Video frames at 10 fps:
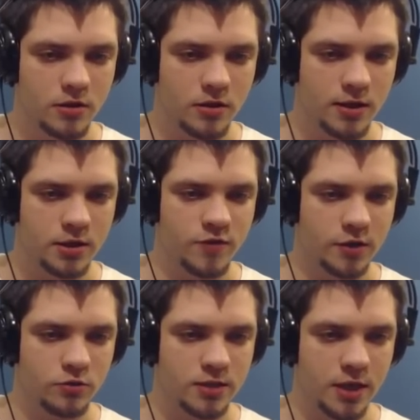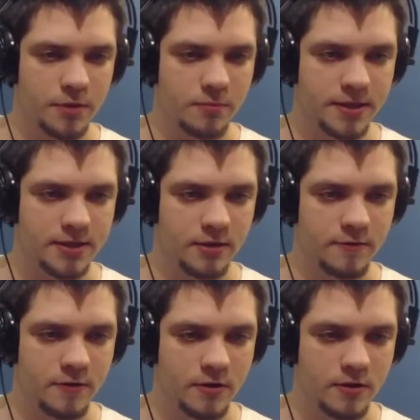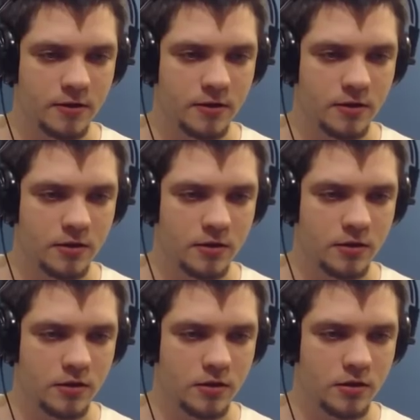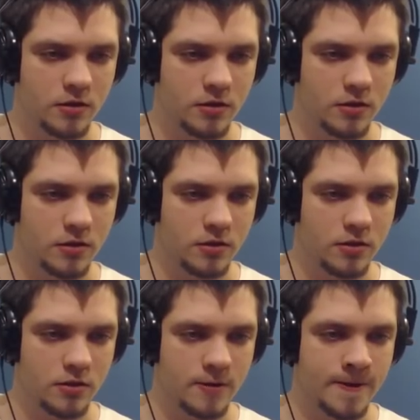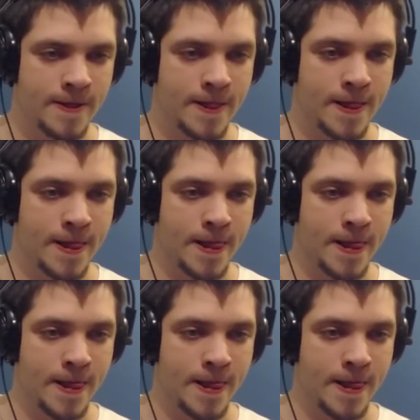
Let's try to snipe them myself. That place is dark. Very hard.